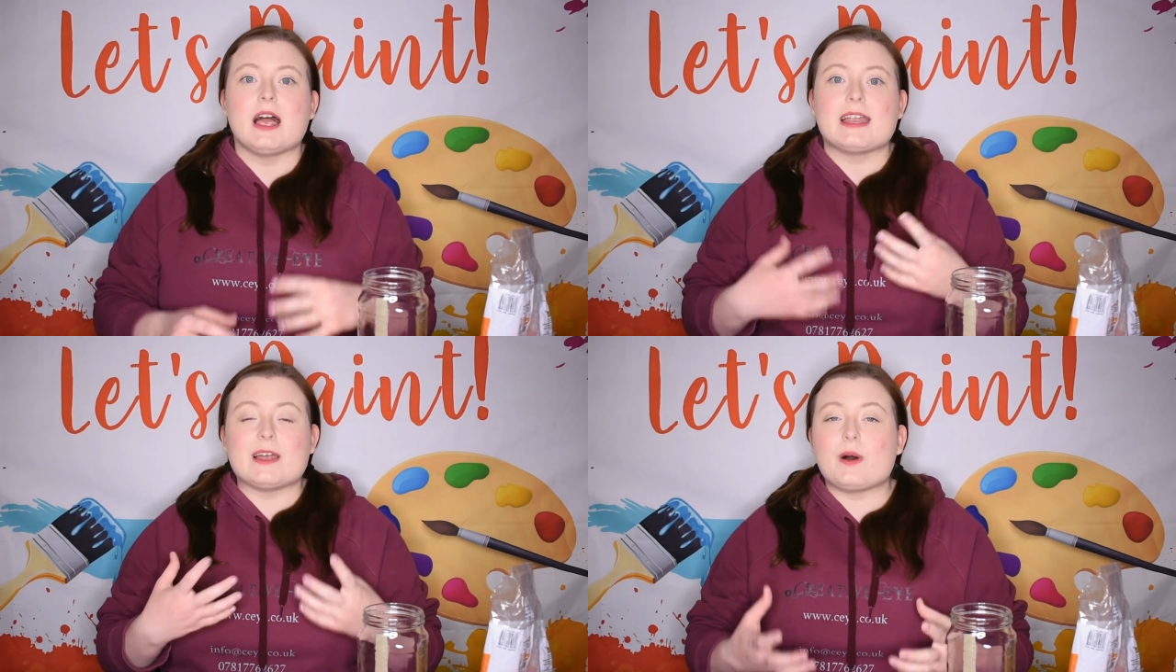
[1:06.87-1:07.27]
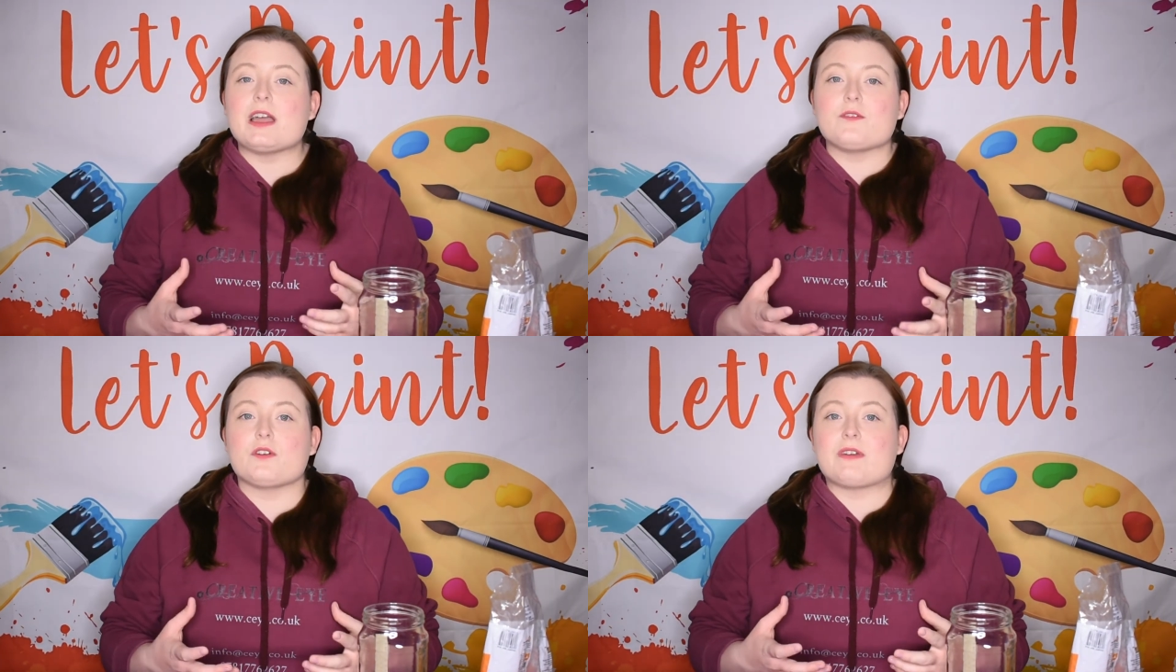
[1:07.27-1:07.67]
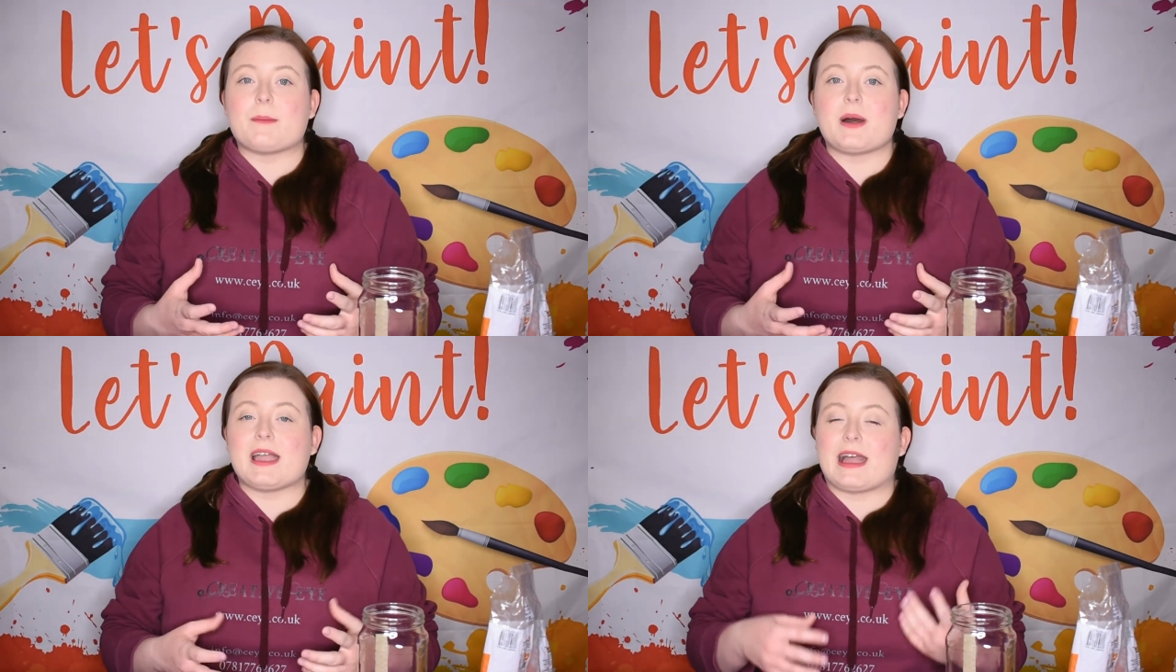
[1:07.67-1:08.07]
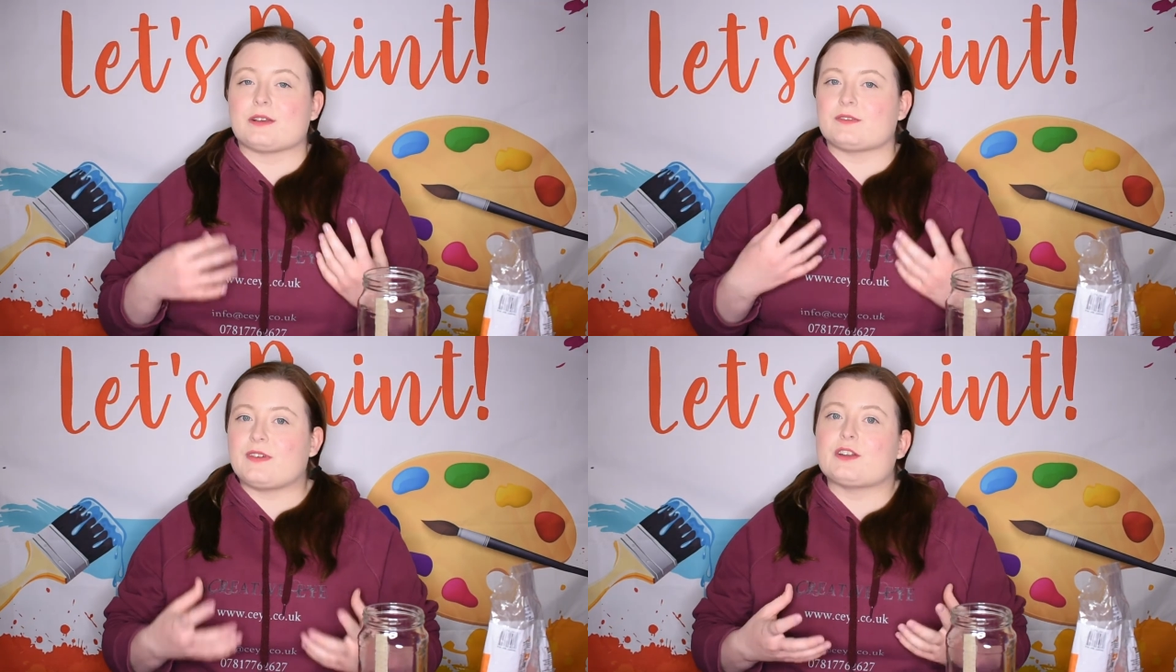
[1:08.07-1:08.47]
Now I've gone around my
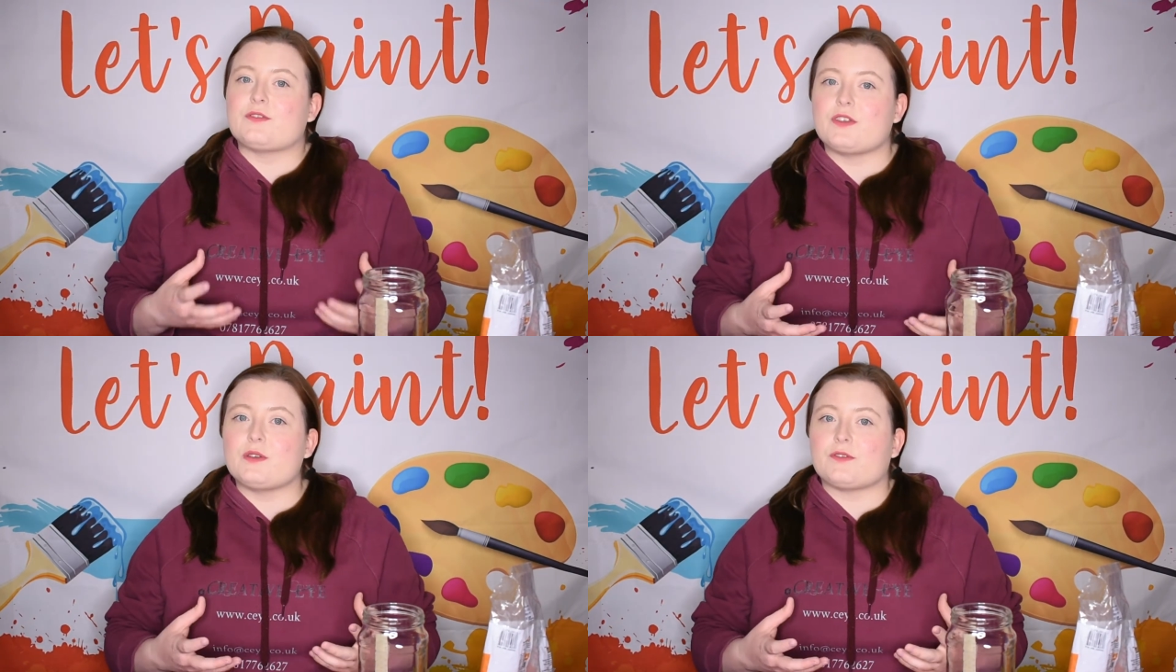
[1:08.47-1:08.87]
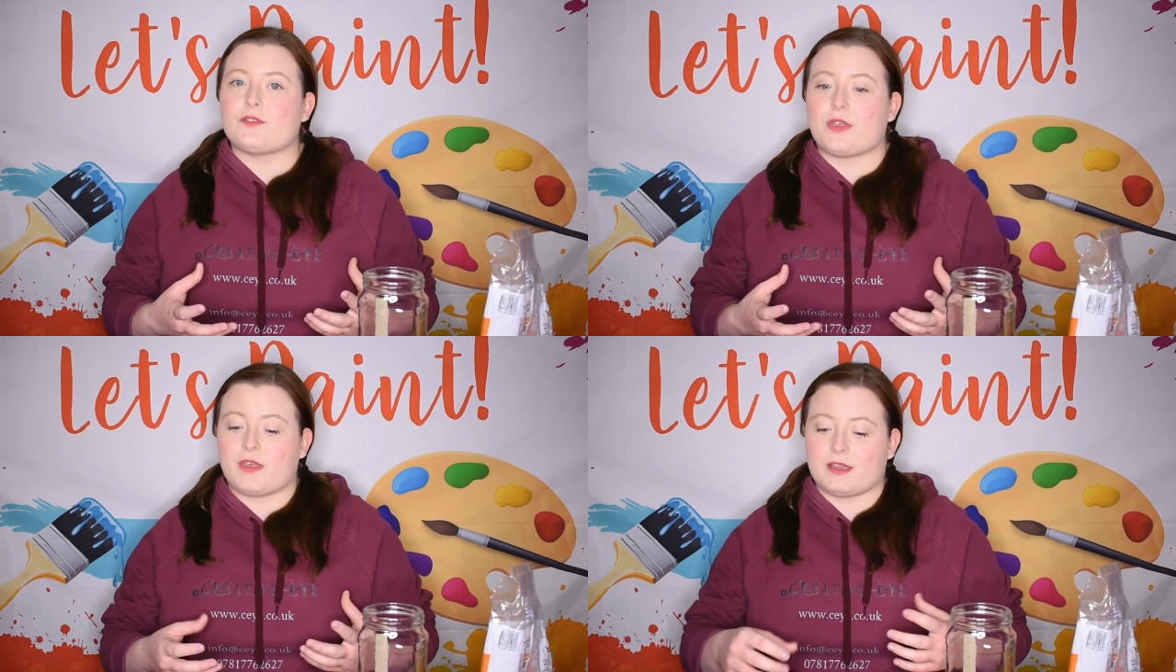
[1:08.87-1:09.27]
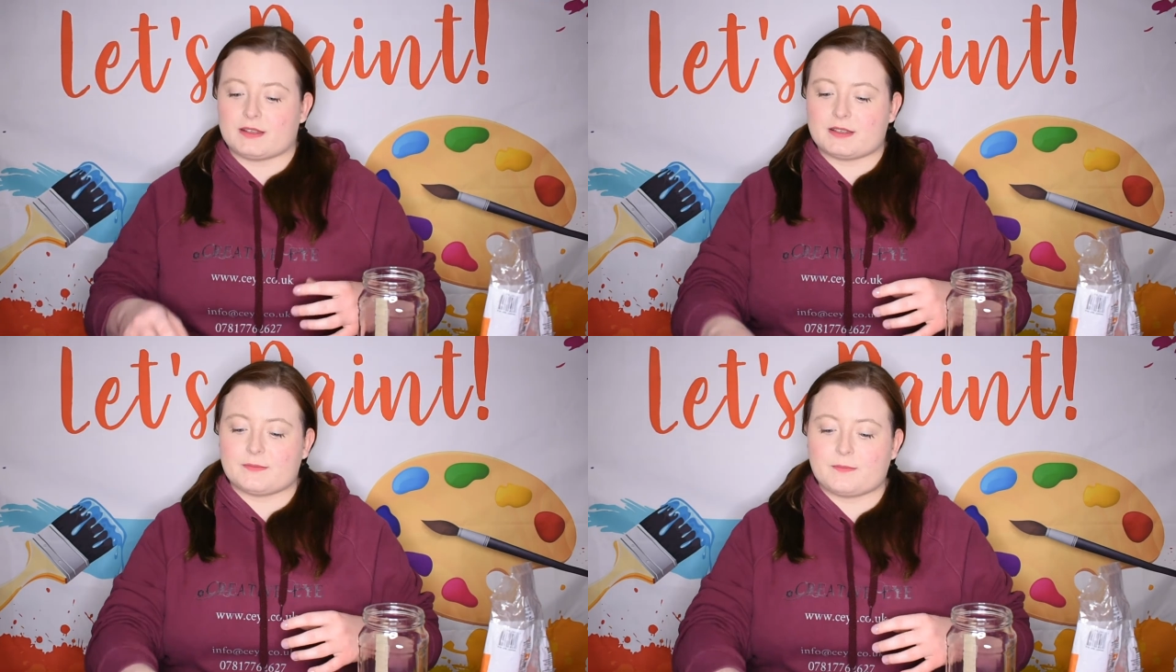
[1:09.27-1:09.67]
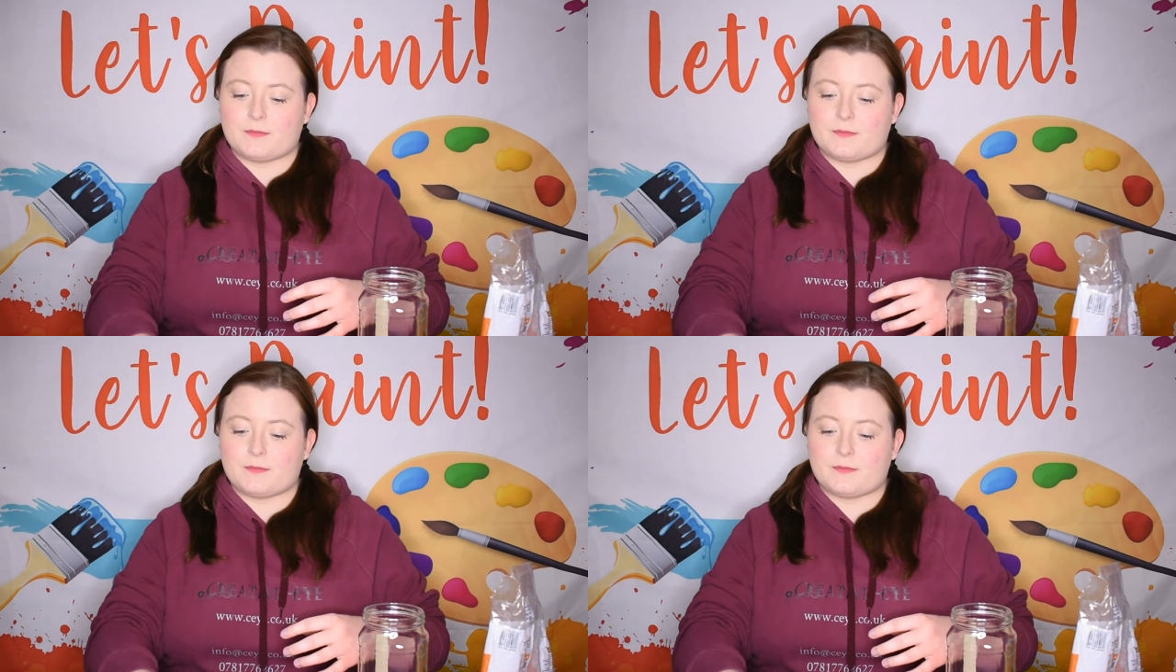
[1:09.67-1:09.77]
house and found a few different things.